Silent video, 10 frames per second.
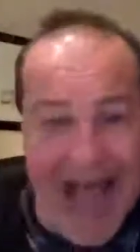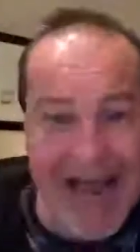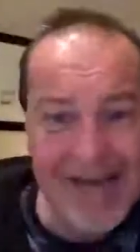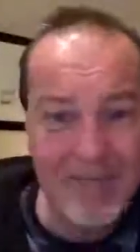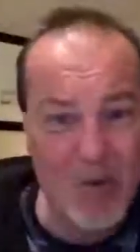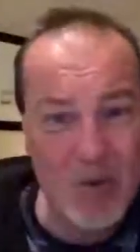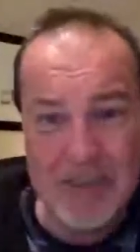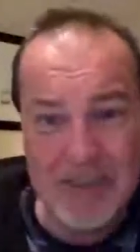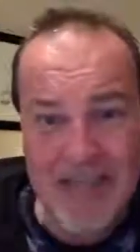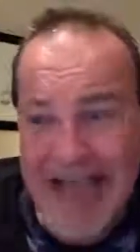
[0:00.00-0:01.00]
I
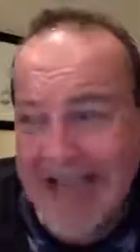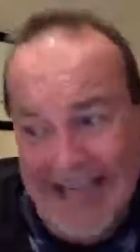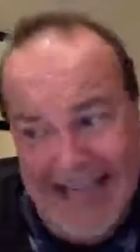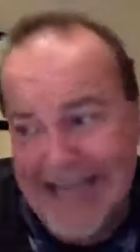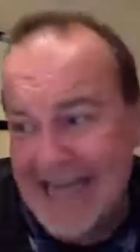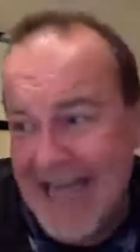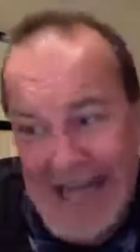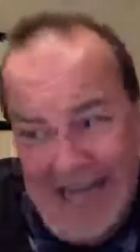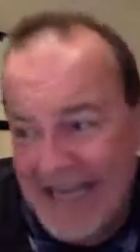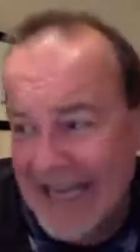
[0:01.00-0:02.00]
boked again
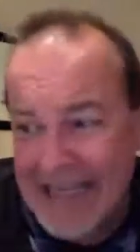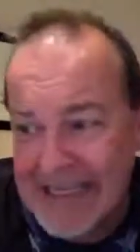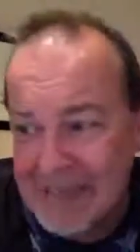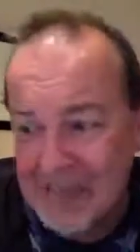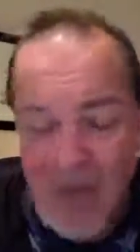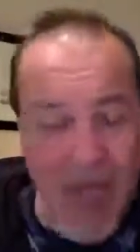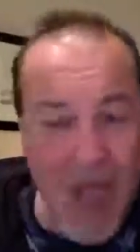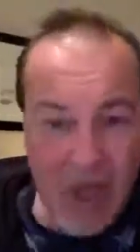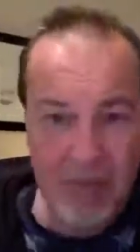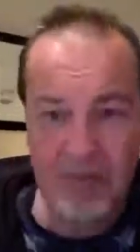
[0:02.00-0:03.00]
and again,
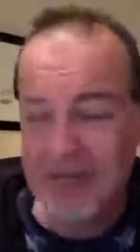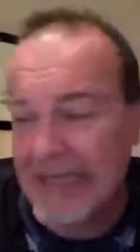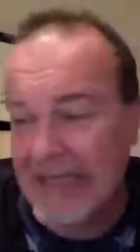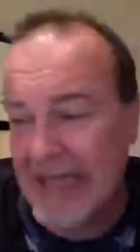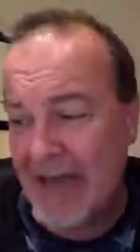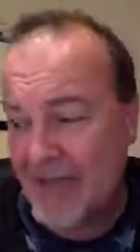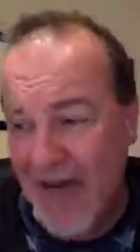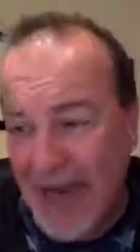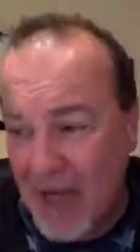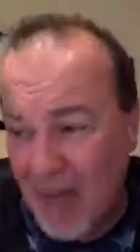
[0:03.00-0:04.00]
completely
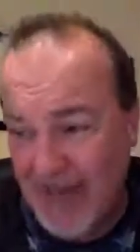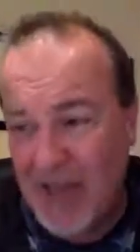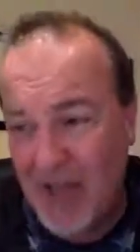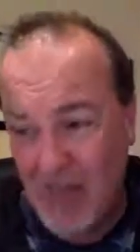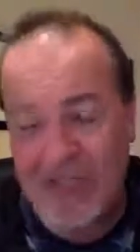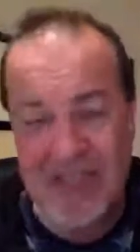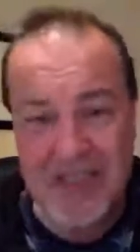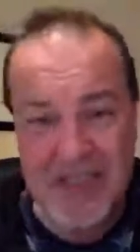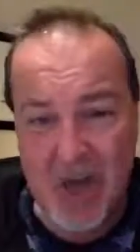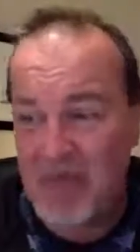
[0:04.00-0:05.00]
evacuating the
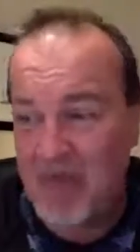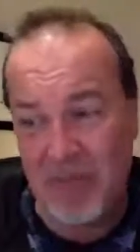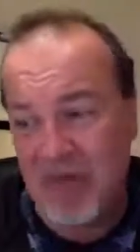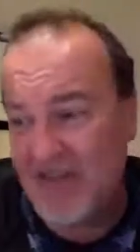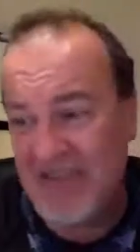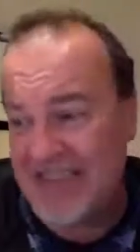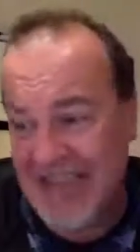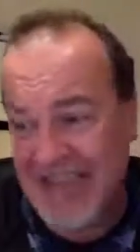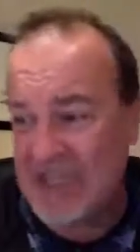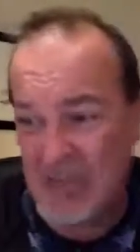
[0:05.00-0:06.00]
richness of the previous
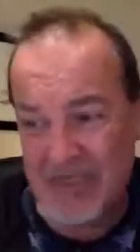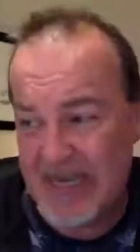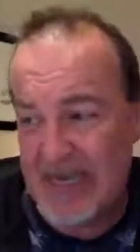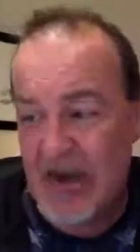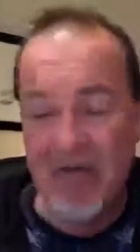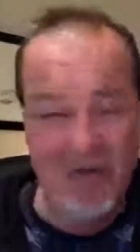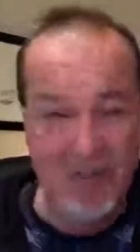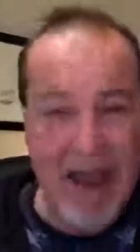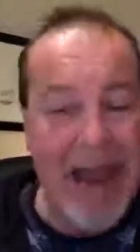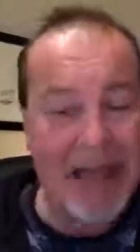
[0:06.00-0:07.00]
day's cuisine
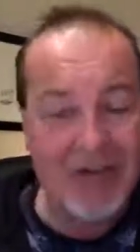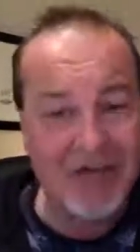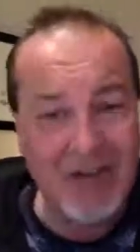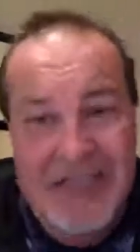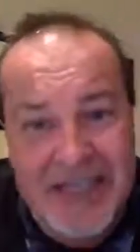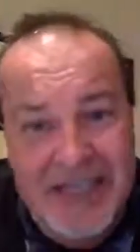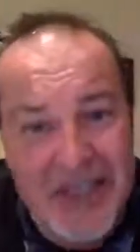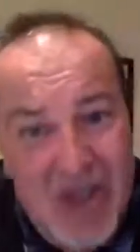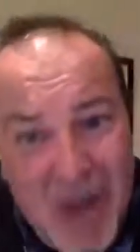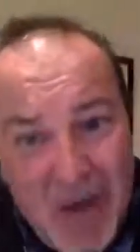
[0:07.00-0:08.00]
from my convulsing
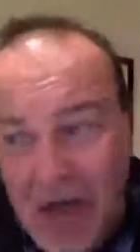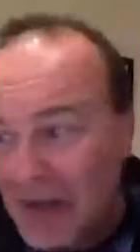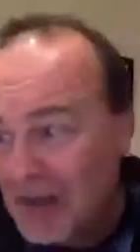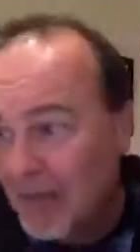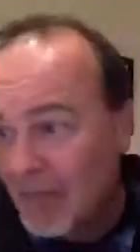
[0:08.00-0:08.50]
stomach.